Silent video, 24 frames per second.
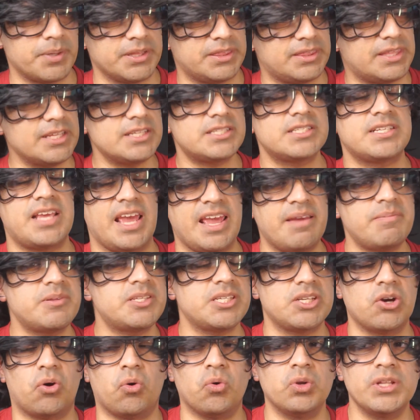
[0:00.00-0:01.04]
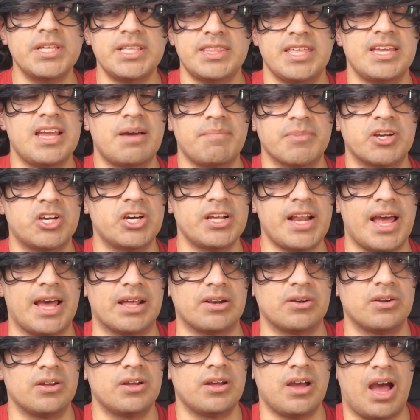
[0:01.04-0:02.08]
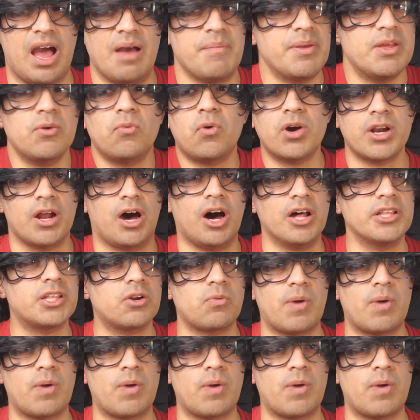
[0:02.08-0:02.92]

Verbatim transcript: But this game is the only thing I'm good at. I mean, what other